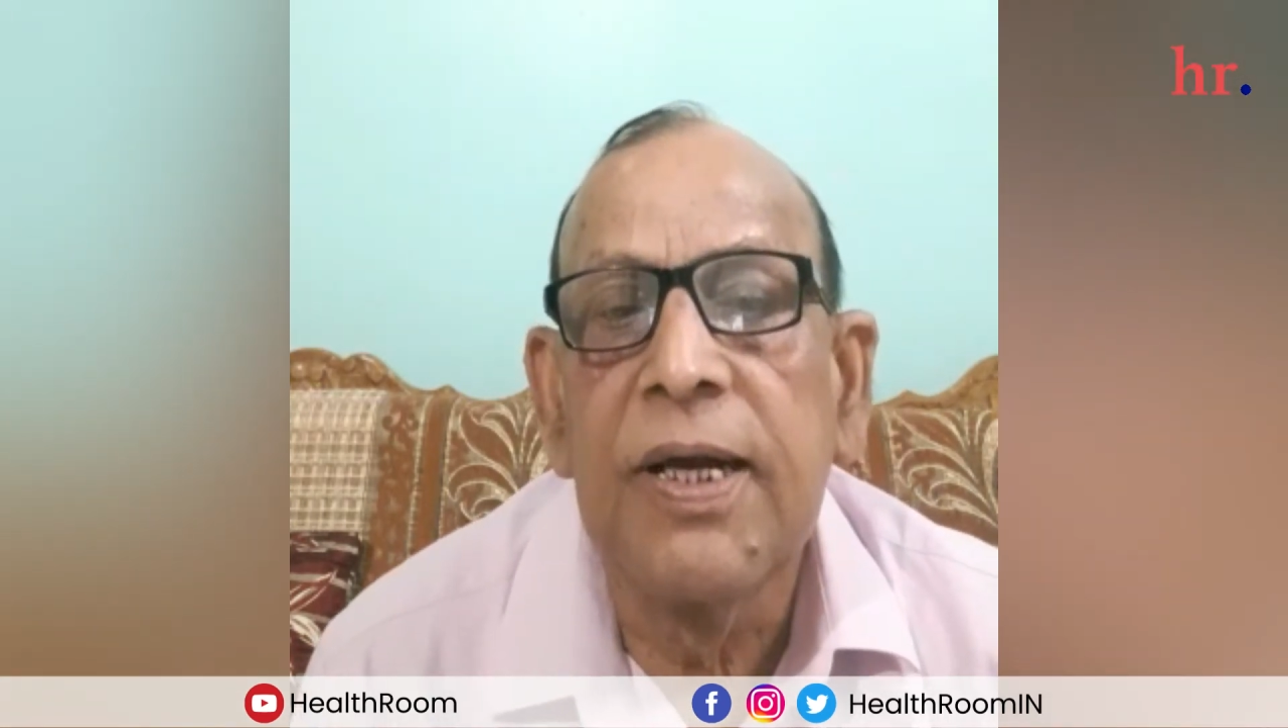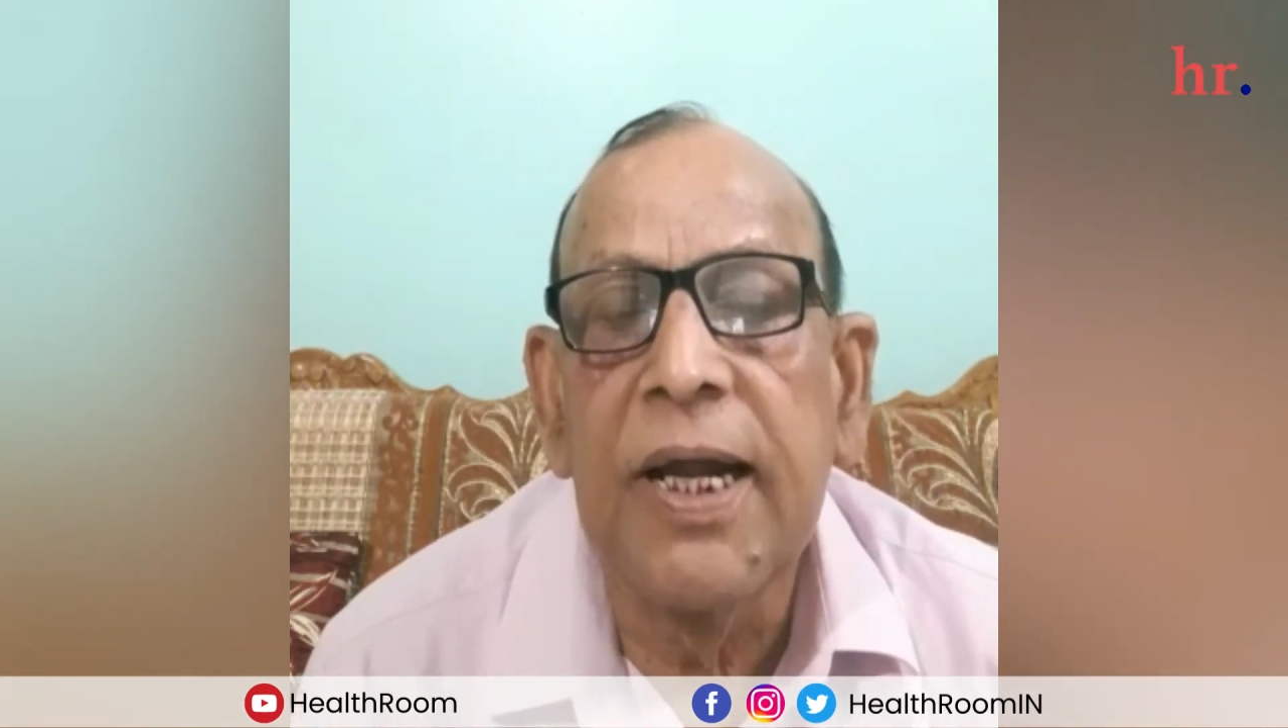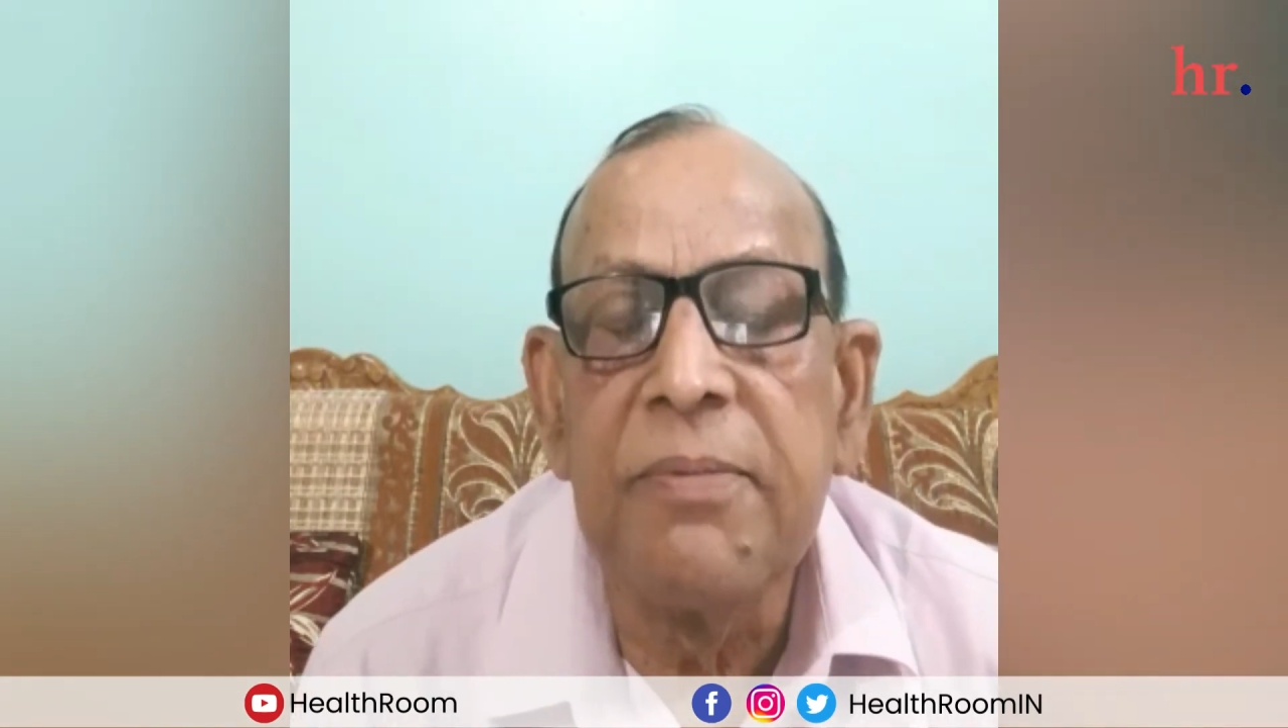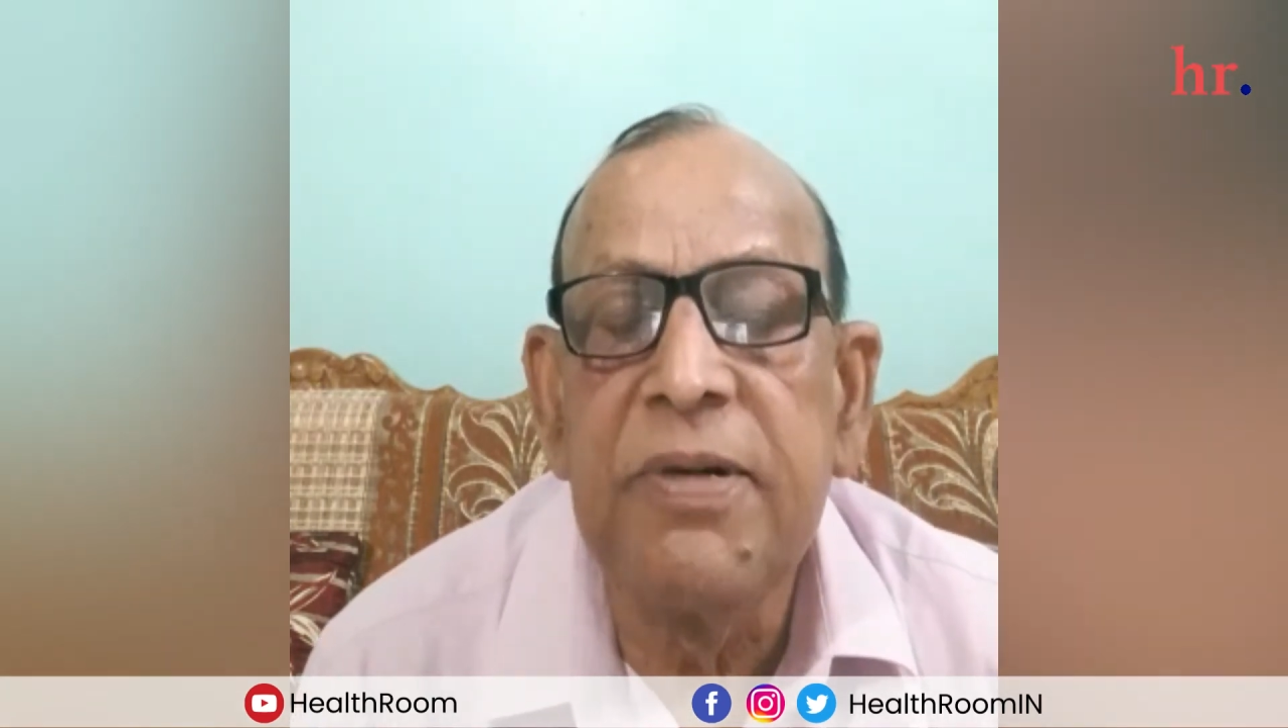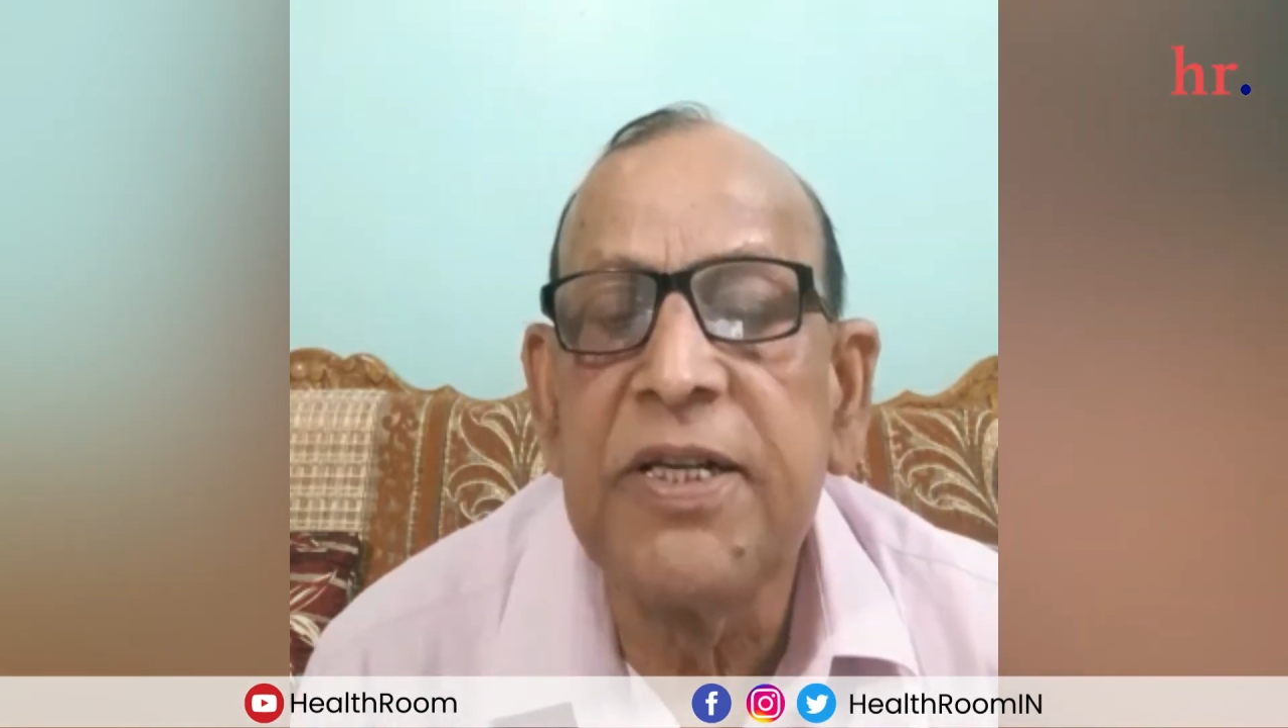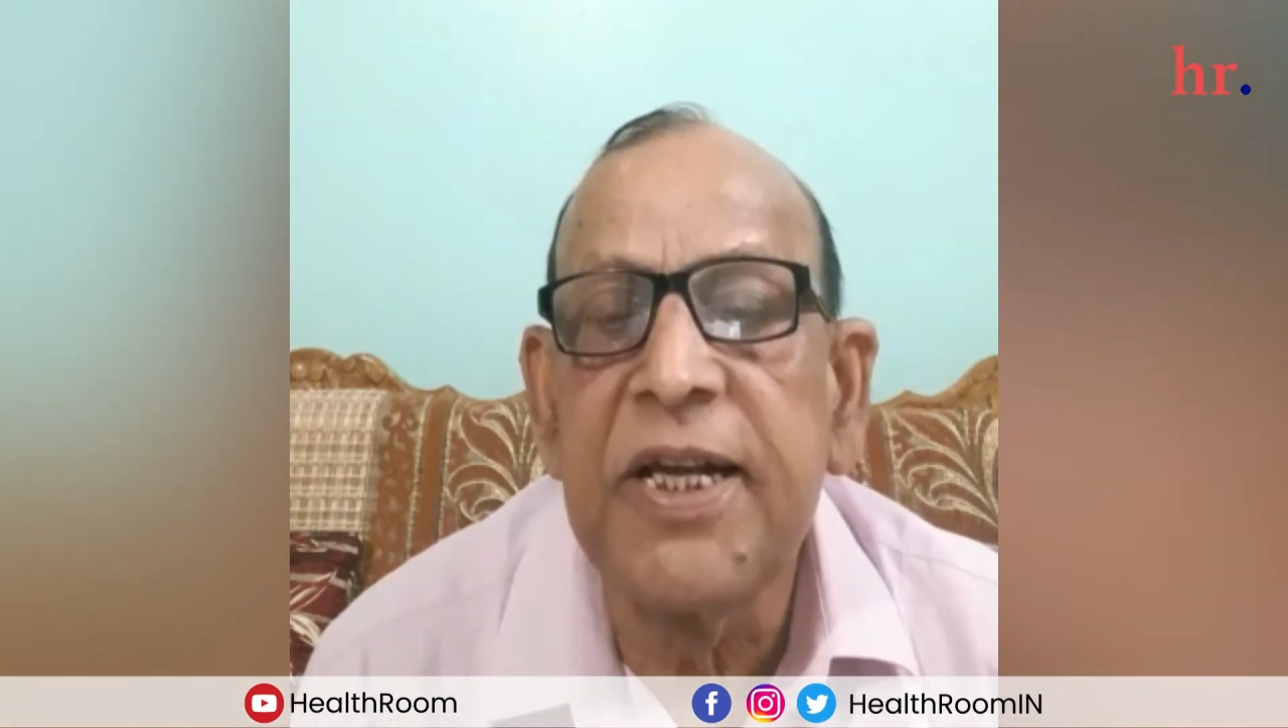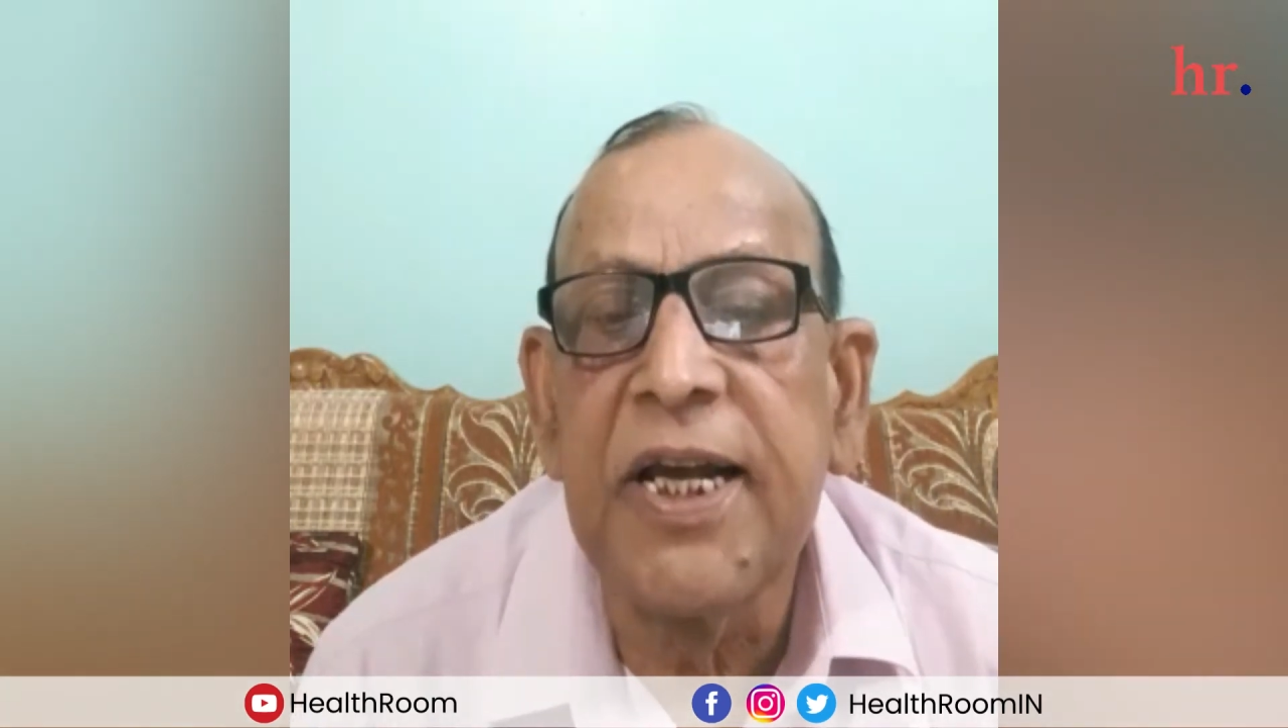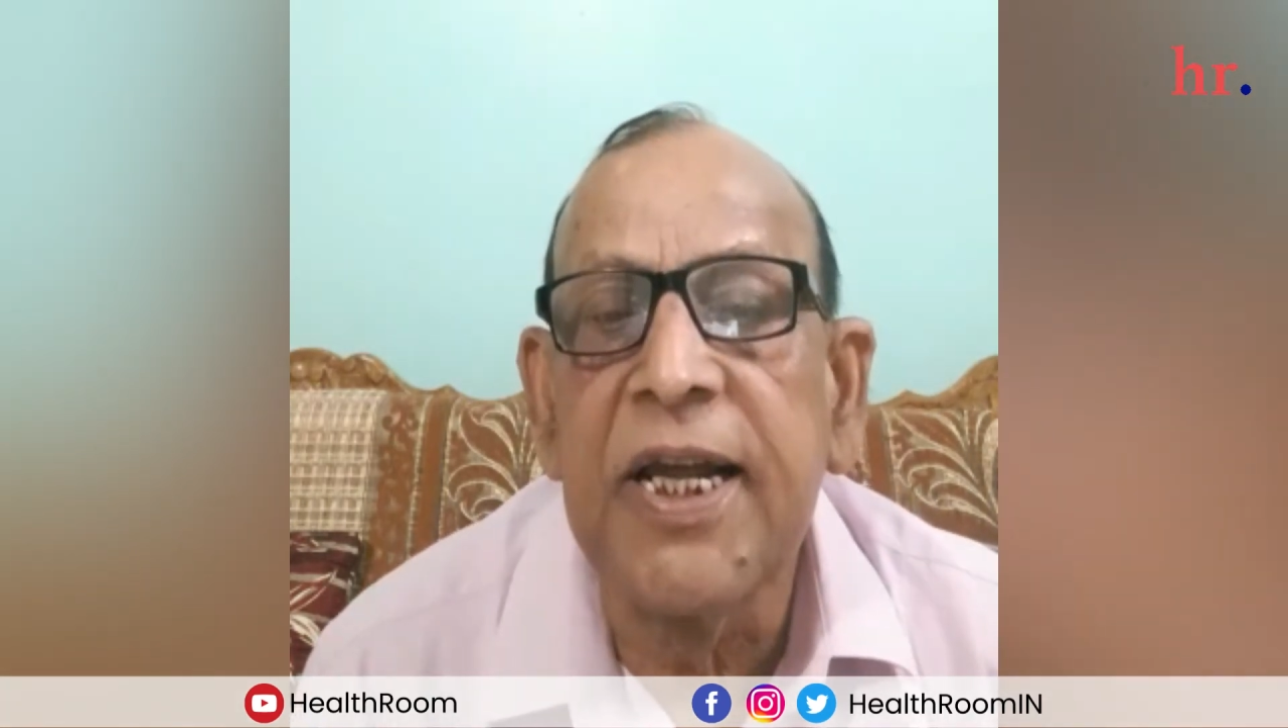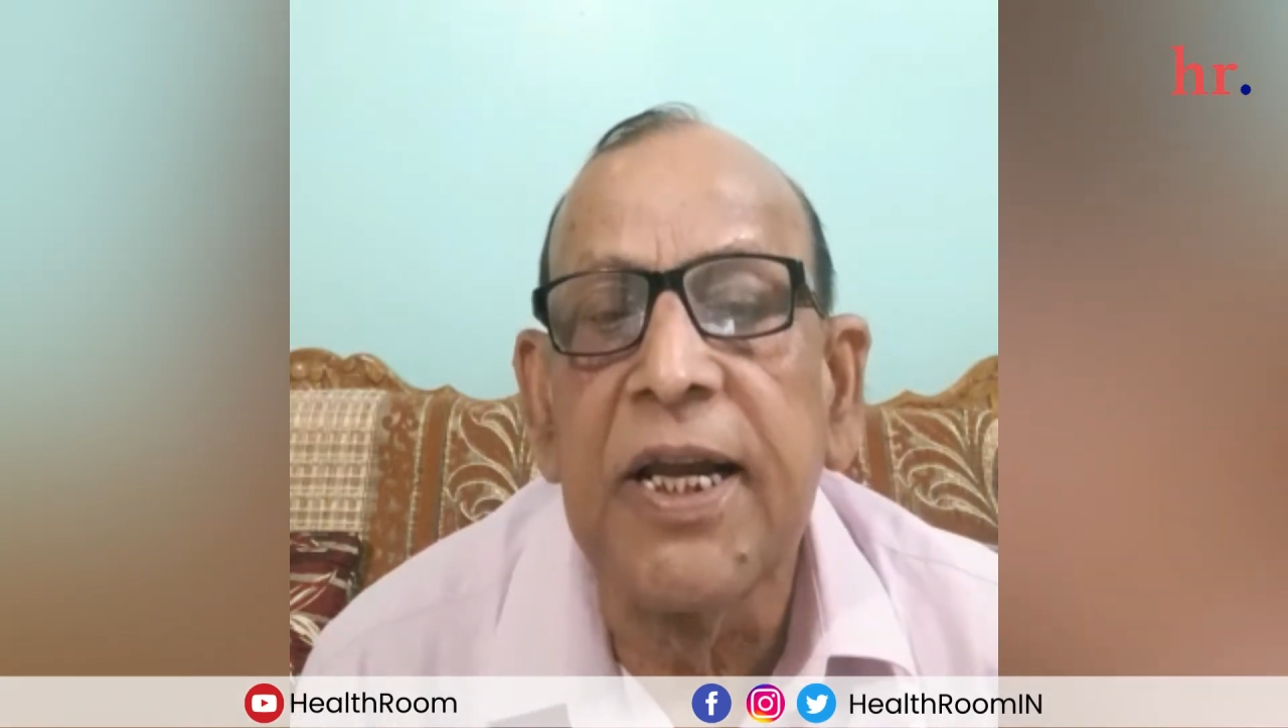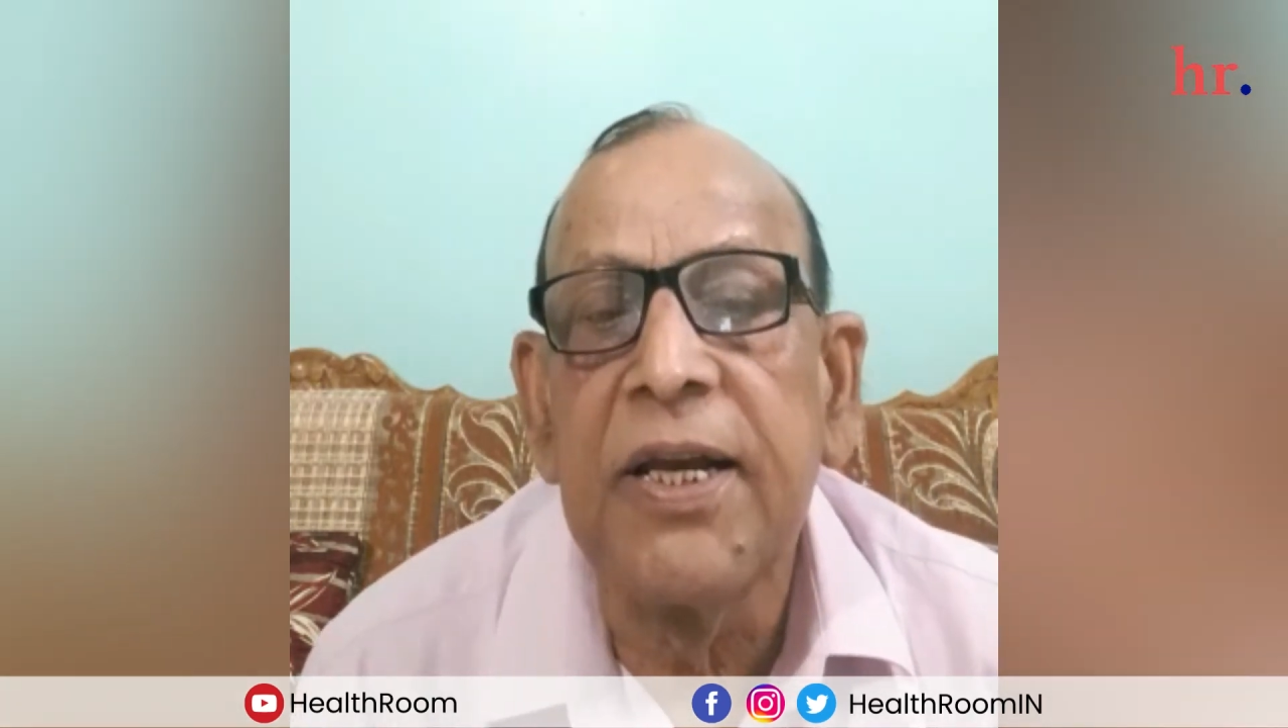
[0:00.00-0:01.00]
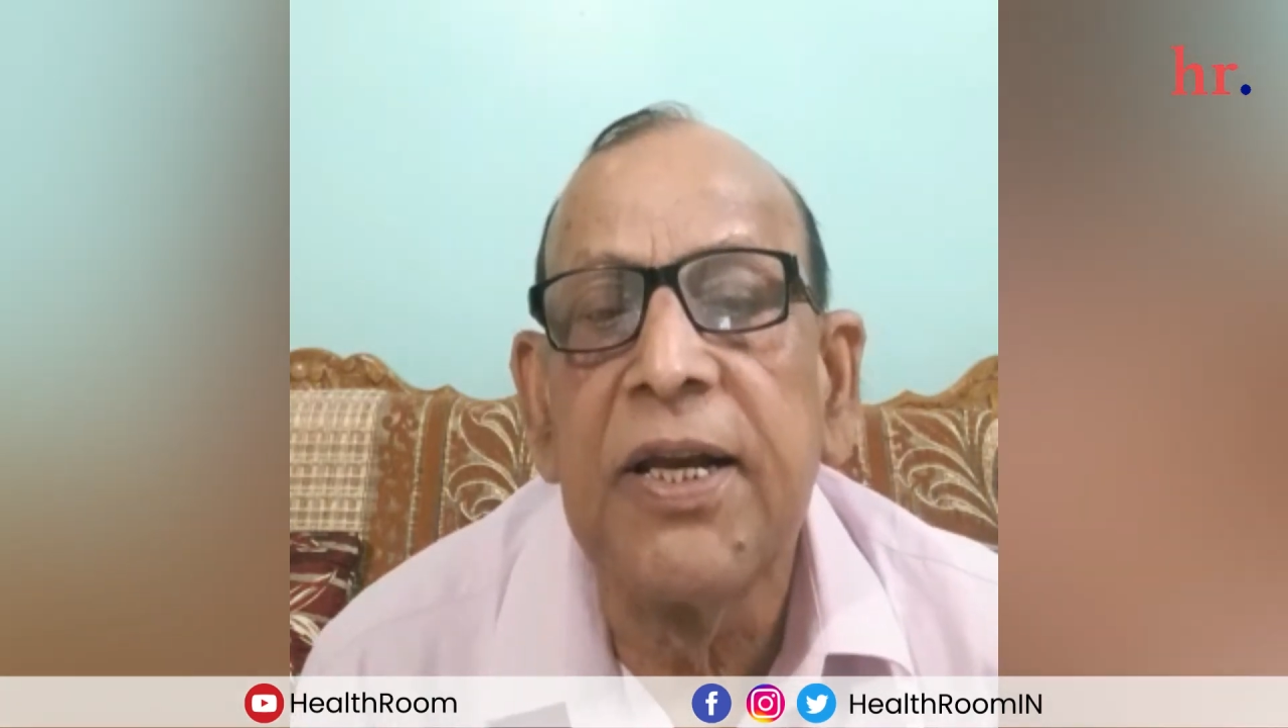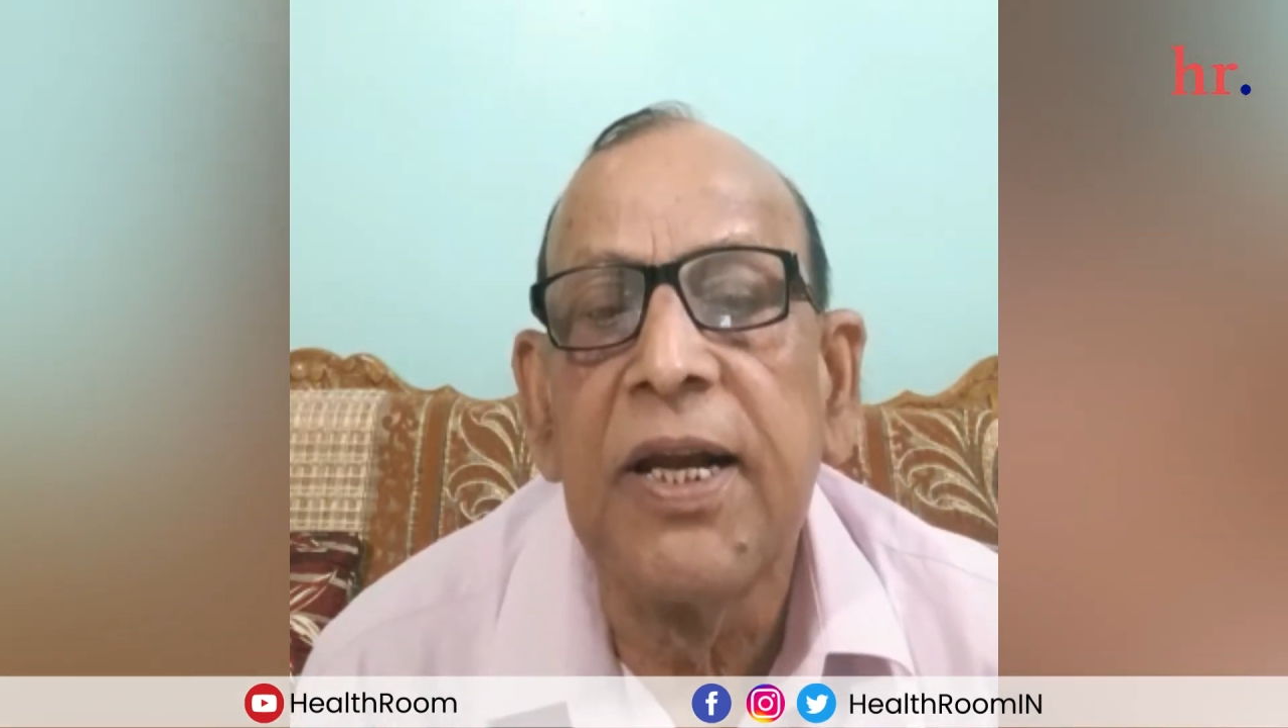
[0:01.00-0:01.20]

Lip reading: can be taken